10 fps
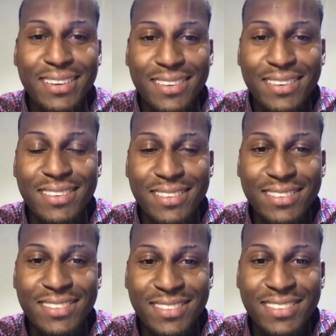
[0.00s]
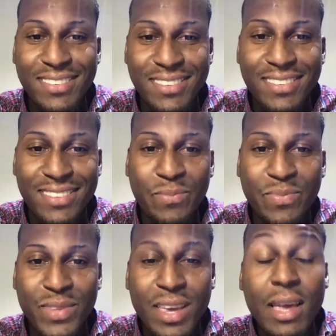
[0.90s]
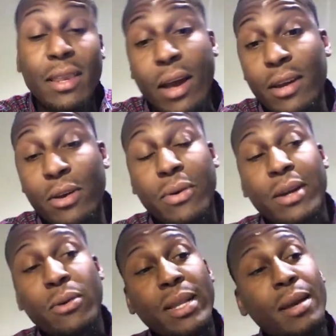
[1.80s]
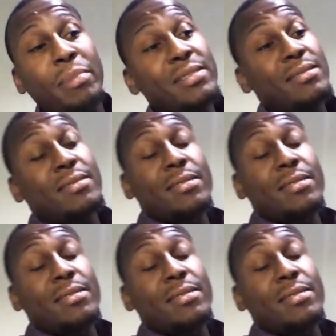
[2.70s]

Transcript: of a locker room effect, you know. Yeah, I know I know a lot of businesses,